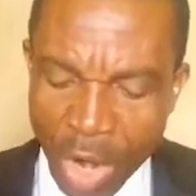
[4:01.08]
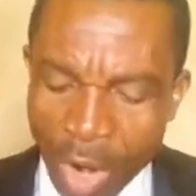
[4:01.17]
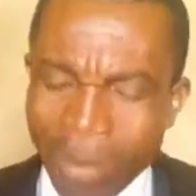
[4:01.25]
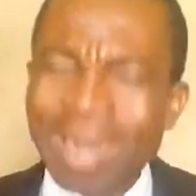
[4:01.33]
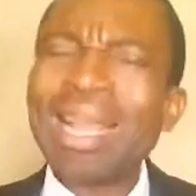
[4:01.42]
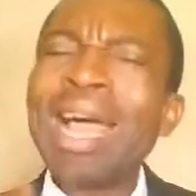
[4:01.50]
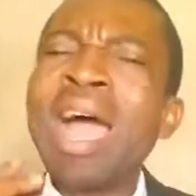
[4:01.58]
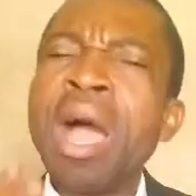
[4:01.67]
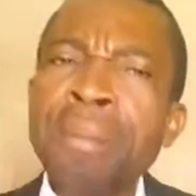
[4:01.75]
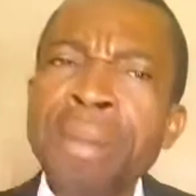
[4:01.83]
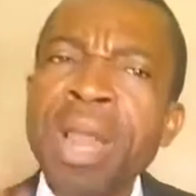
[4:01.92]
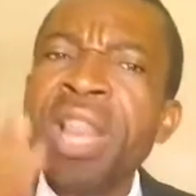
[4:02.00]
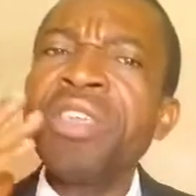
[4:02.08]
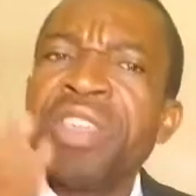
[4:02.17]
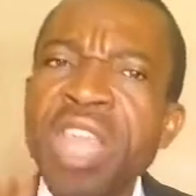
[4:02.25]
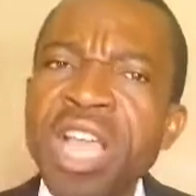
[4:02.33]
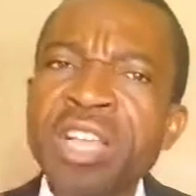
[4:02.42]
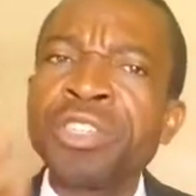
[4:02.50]
No matter how many
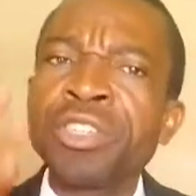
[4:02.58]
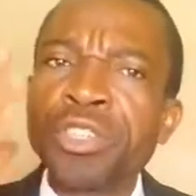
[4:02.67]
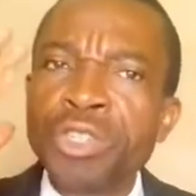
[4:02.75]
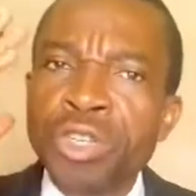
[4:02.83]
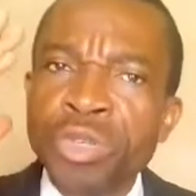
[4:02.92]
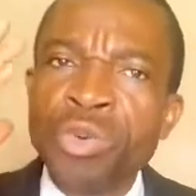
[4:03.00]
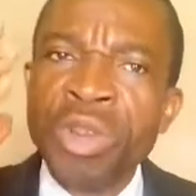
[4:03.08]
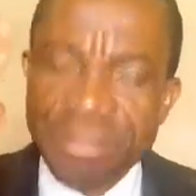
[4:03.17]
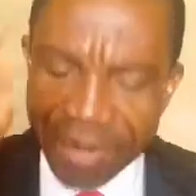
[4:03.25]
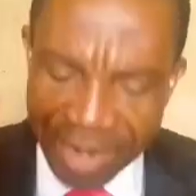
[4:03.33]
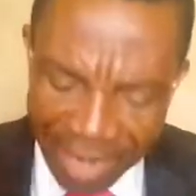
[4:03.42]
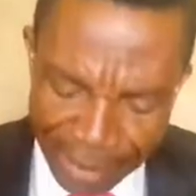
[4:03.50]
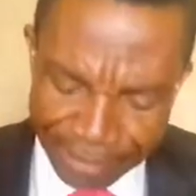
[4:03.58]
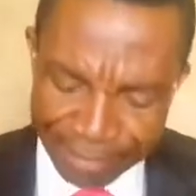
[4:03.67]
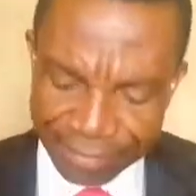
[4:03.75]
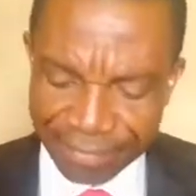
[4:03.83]
years you live in them,